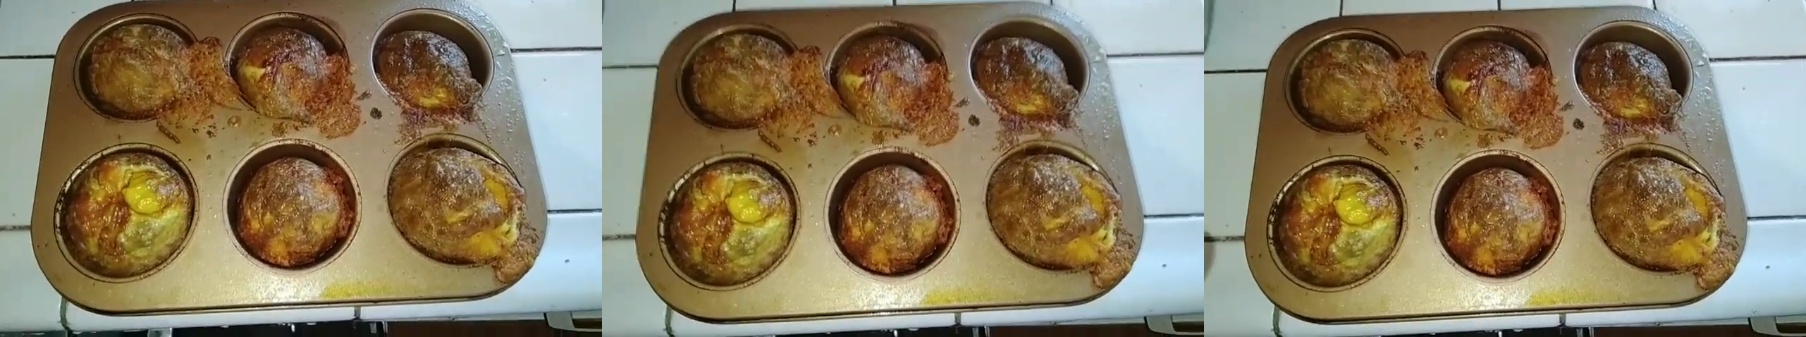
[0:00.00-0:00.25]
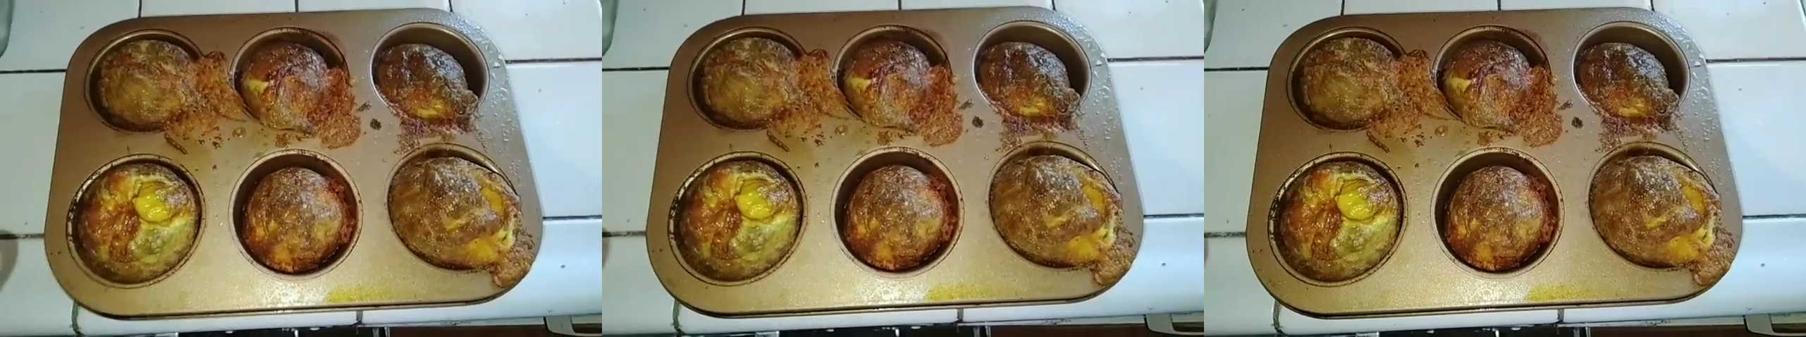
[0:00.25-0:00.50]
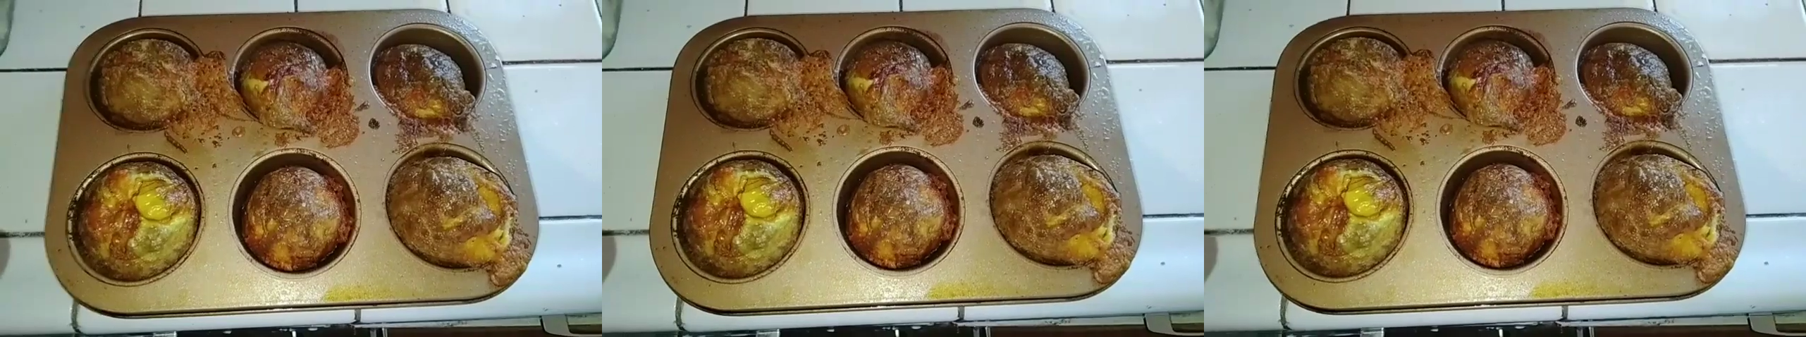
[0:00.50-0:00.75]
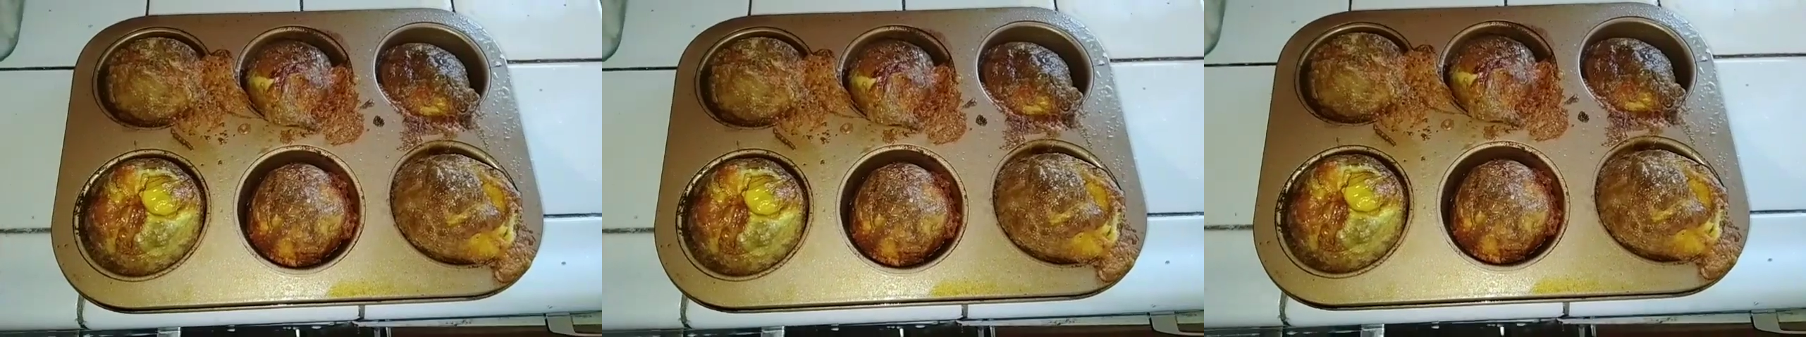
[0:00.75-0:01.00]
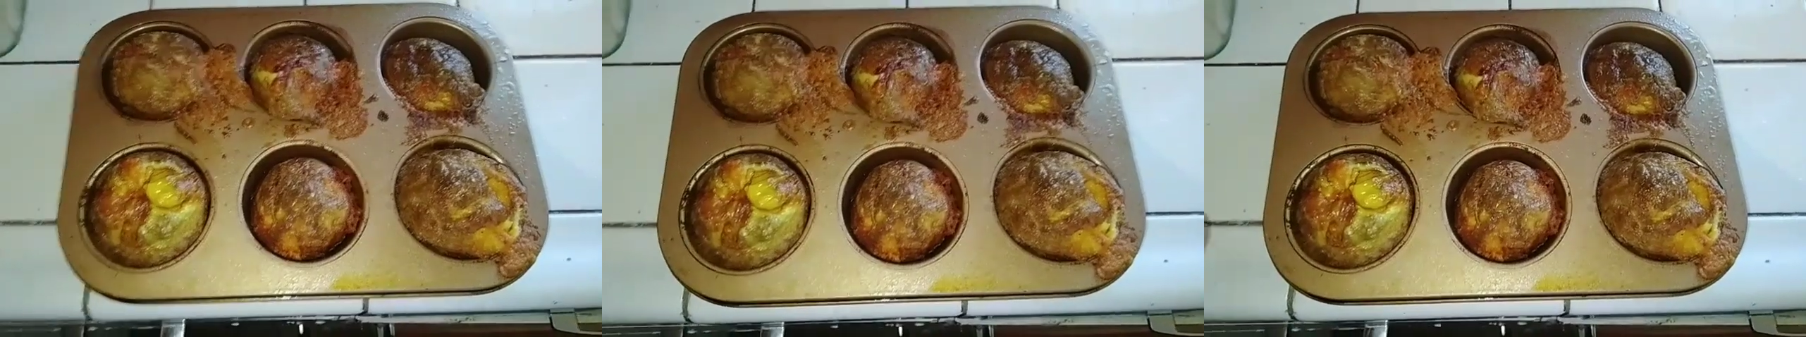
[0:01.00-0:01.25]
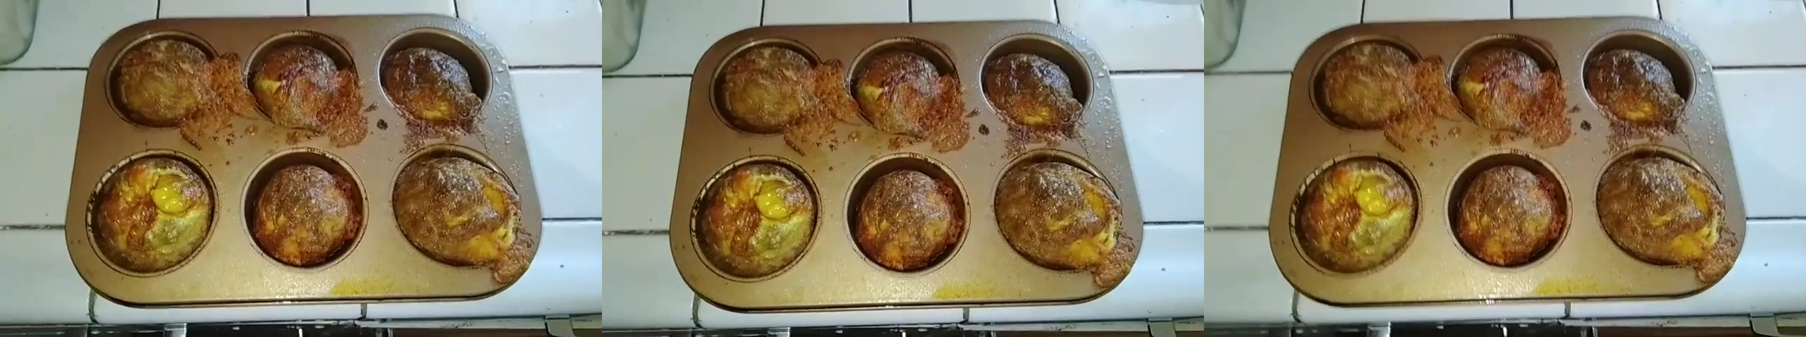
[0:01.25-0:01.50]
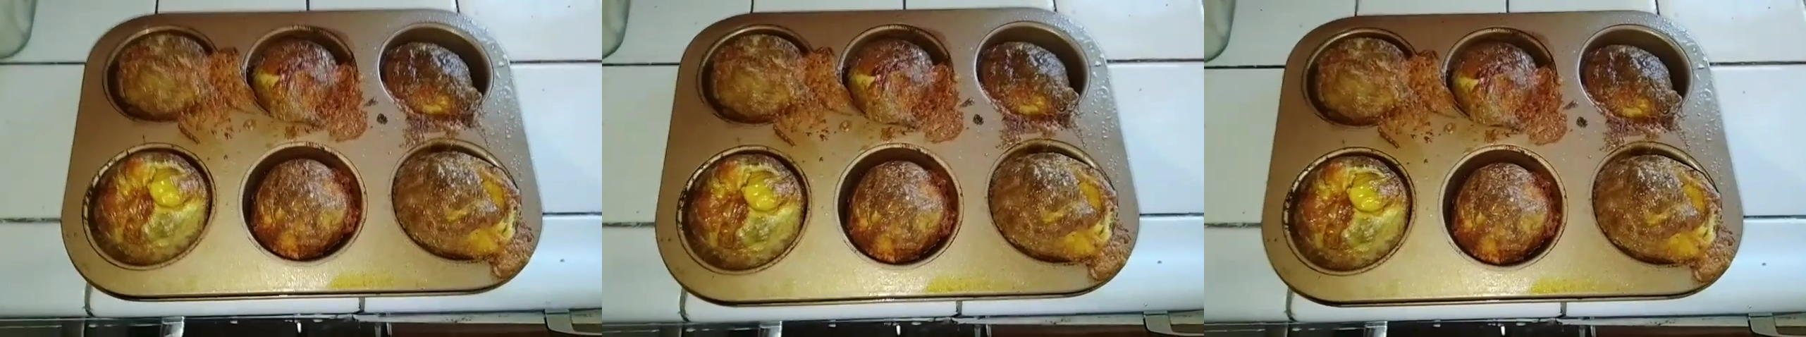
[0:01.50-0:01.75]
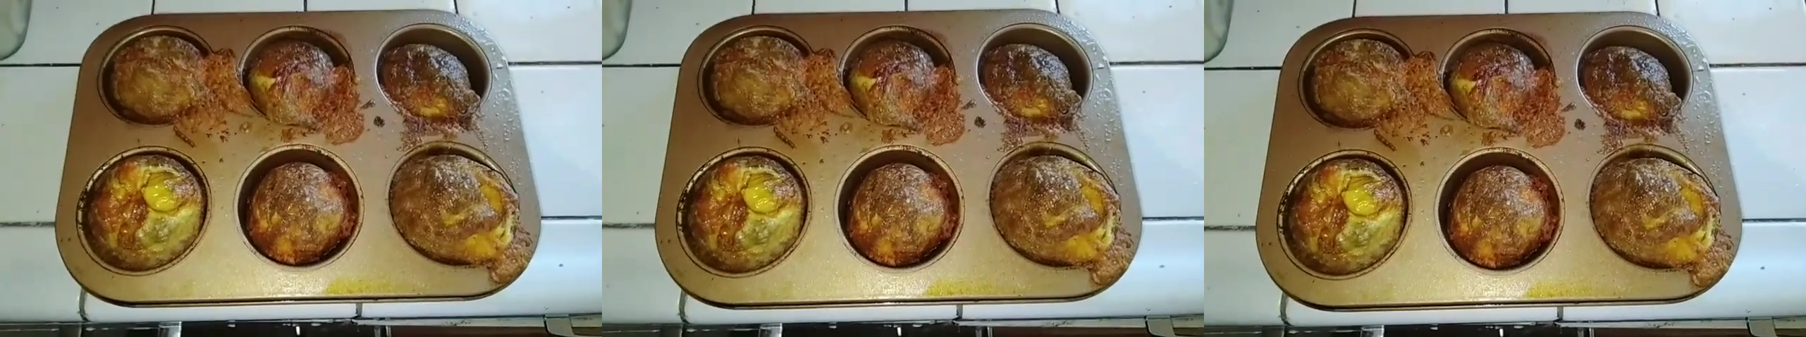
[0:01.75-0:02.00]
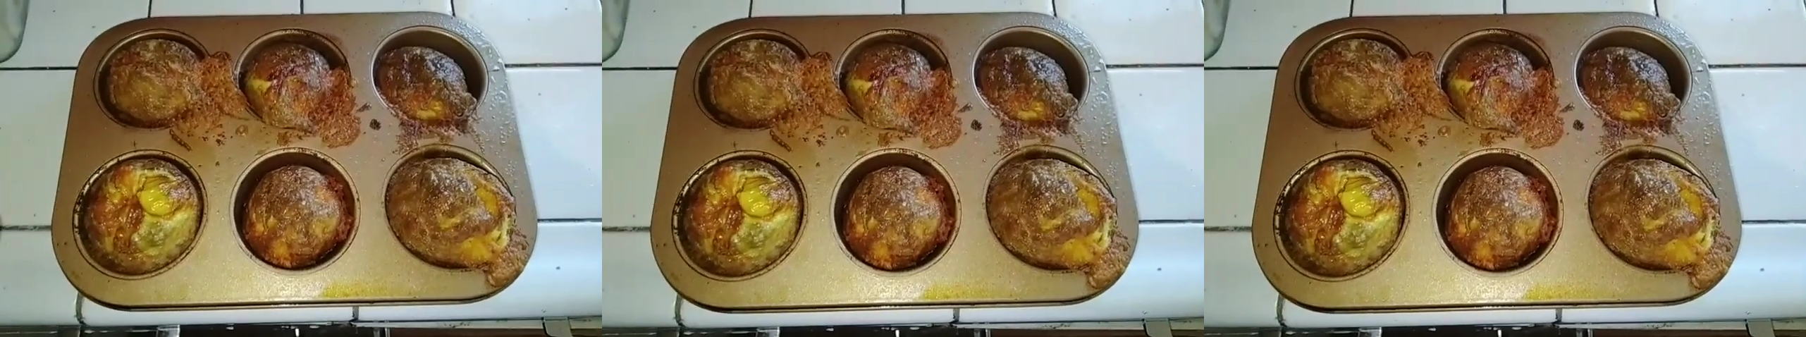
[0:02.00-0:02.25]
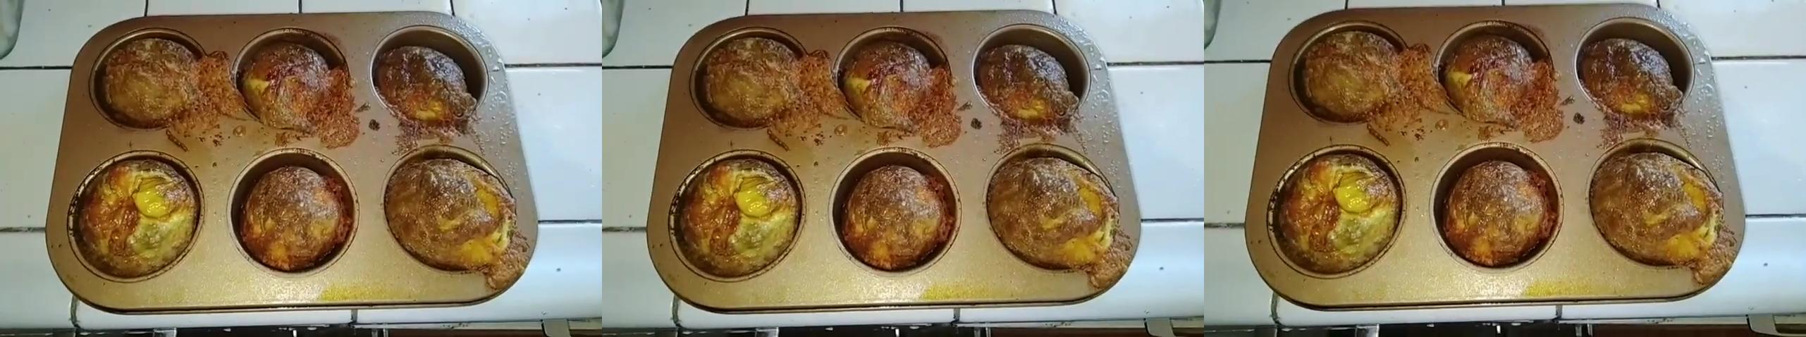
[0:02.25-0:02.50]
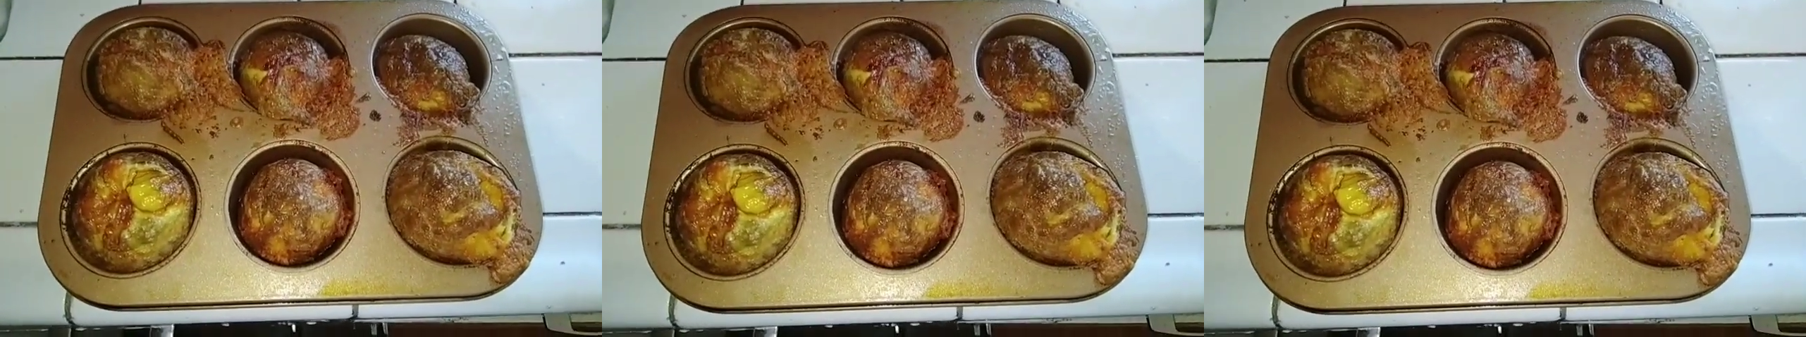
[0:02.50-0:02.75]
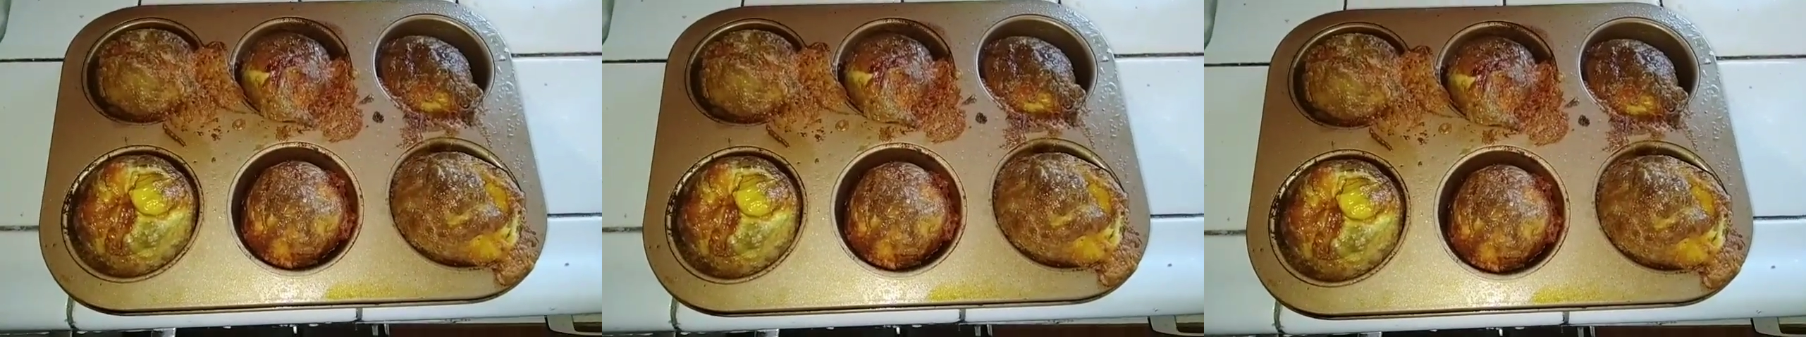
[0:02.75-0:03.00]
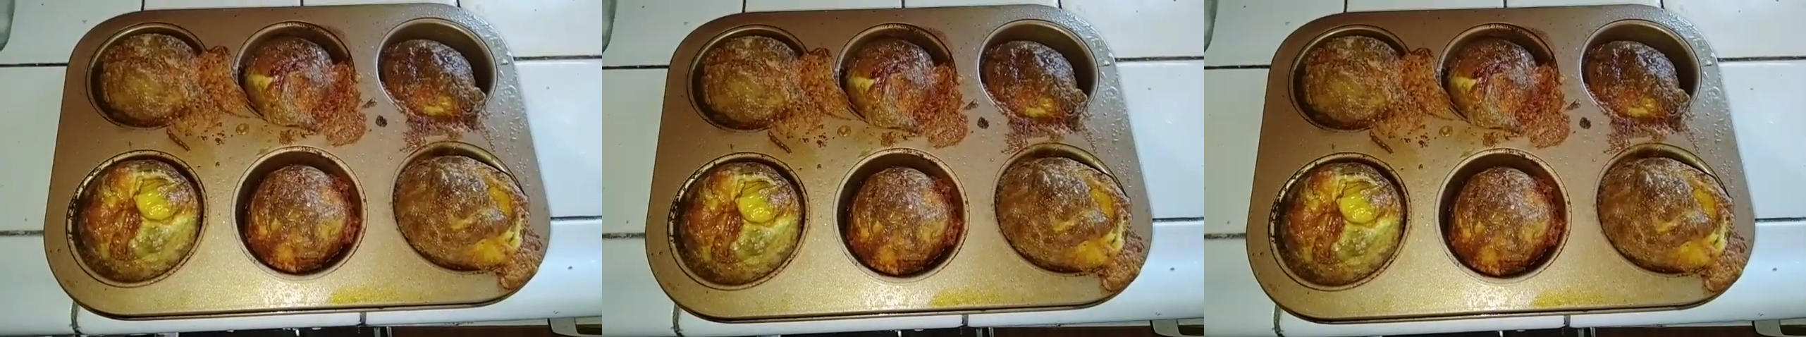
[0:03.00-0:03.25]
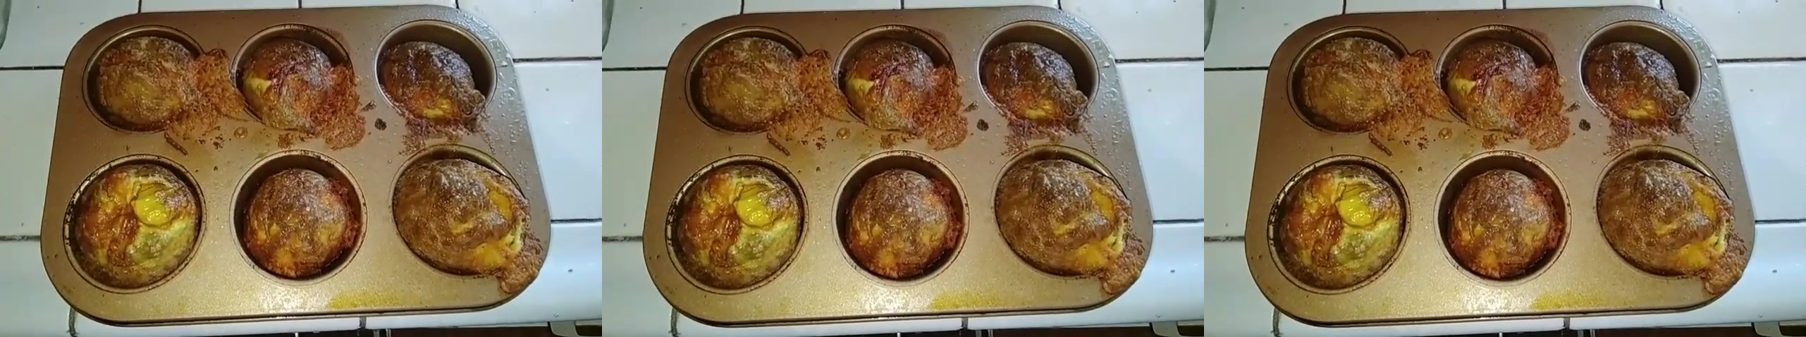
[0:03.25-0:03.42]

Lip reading: (no speaker visible)